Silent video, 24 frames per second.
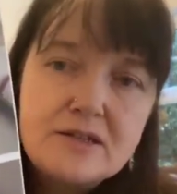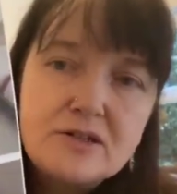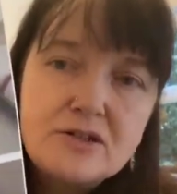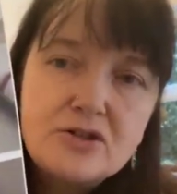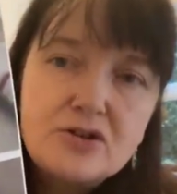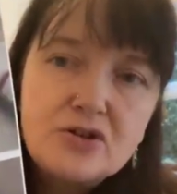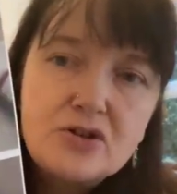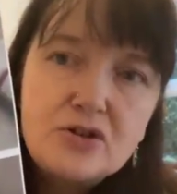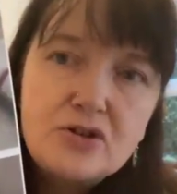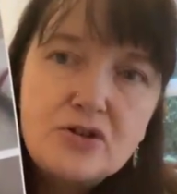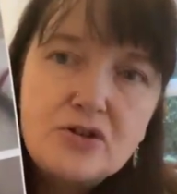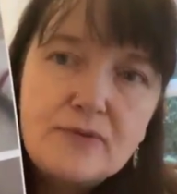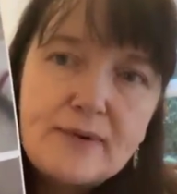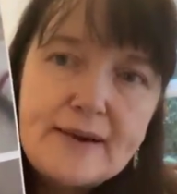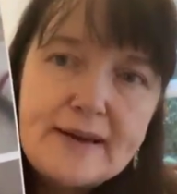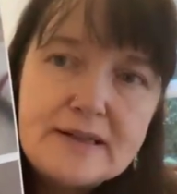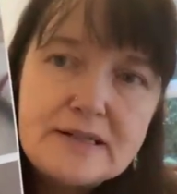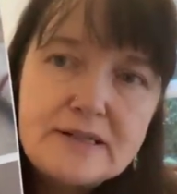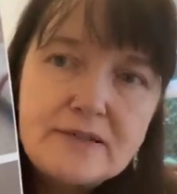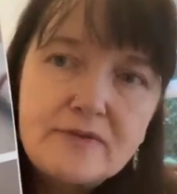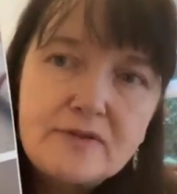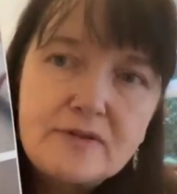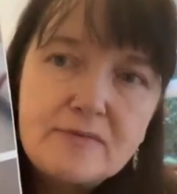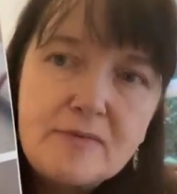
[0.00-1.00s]
to the
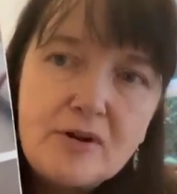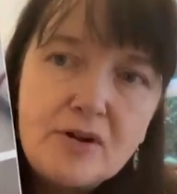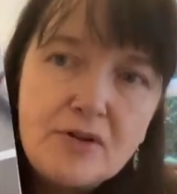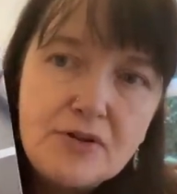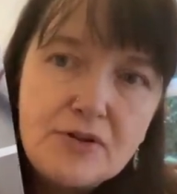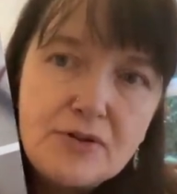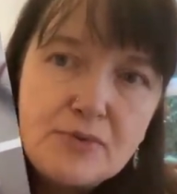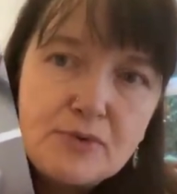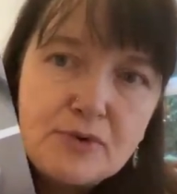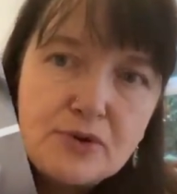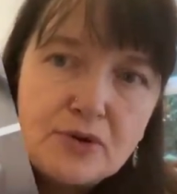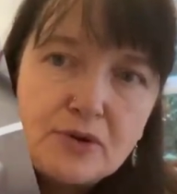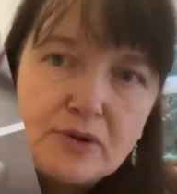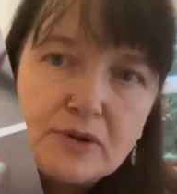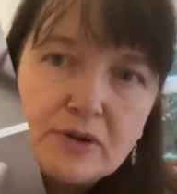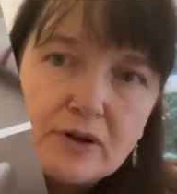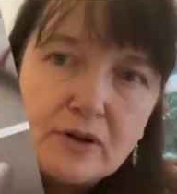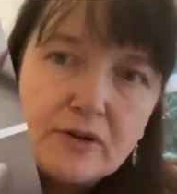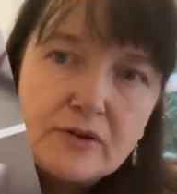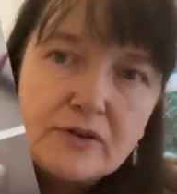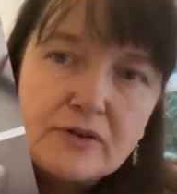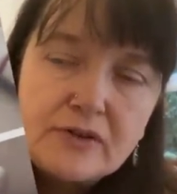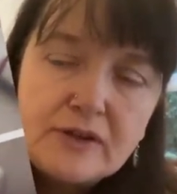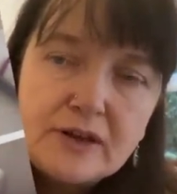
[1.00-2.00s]
rest of the month with all the
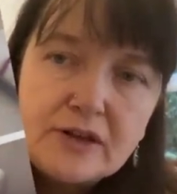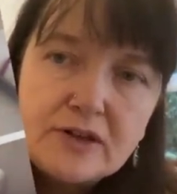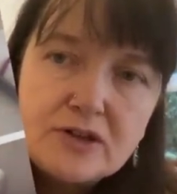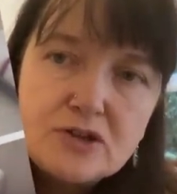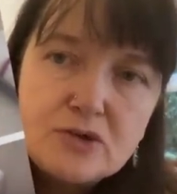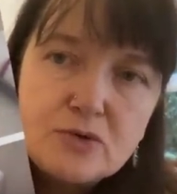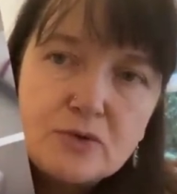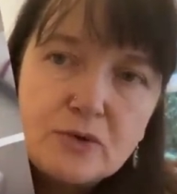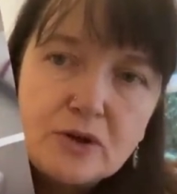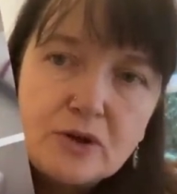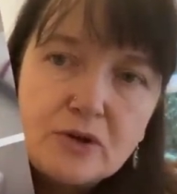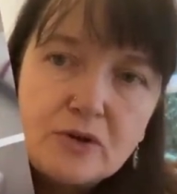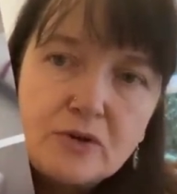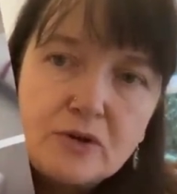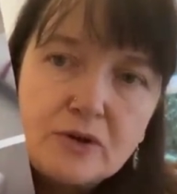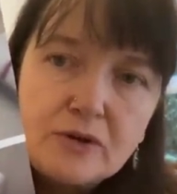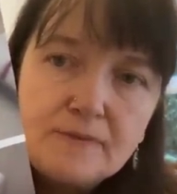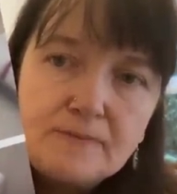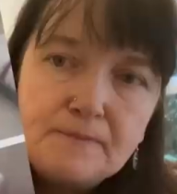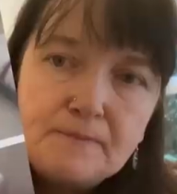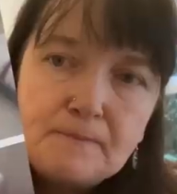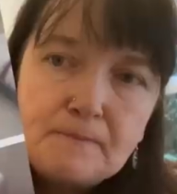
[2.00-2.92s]
other things going on.